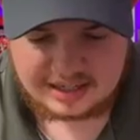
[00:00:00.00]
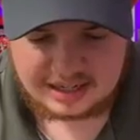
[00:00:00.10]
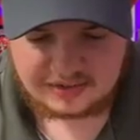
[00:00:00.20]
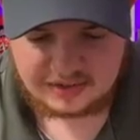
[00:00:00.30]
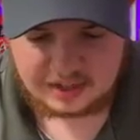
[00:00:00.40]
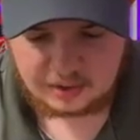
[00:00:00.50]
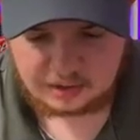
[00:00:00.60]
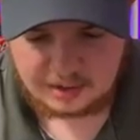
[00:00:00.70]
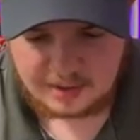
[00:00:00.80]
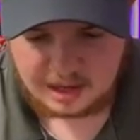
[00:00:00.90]
today's video.
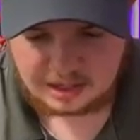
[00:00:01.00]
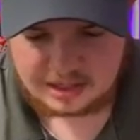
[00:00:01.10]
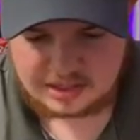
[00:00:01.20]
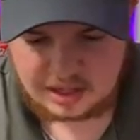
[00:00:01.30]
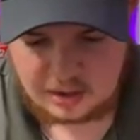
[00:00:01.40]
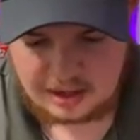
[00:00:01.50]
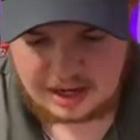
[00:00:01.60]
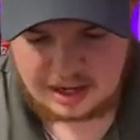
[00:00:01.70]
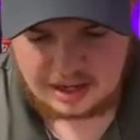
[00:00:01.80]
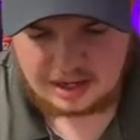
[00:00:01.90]
Come on, let's go.
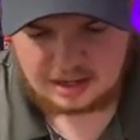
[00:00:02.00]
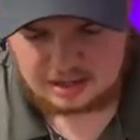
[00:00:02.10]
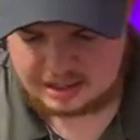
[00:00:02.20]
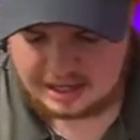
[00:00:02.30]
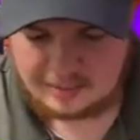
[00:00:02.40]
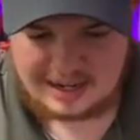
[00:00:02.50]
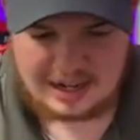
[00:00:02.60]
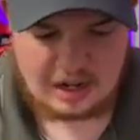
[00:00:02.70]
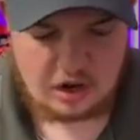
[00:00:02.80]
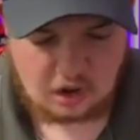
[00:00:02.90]
Can we
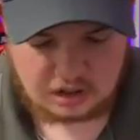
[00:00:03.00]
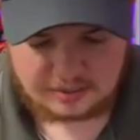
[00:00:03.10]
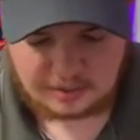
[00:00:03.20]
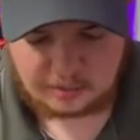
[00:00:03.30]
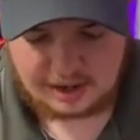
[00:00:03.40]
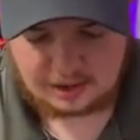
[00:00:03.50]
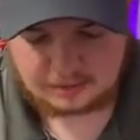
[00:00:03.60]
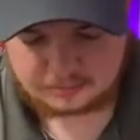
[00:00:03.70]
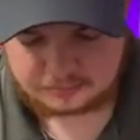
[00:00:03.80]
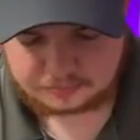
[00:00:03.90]
get an ultimate rare?
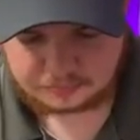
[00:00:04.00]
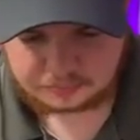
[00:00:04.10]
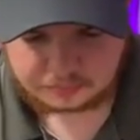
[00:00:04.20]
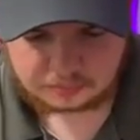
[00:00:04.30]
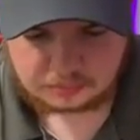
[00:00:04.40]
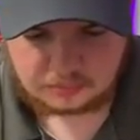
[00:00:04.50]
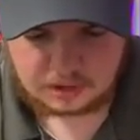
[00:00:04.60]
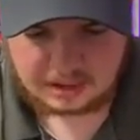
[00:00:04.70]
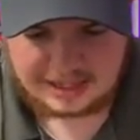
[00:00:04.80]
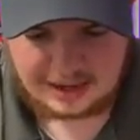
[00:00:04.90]

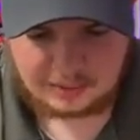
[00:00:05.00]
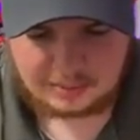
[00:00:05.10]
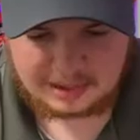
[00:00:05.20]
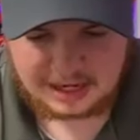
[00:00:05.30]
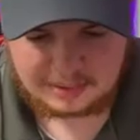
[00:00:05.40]
That would be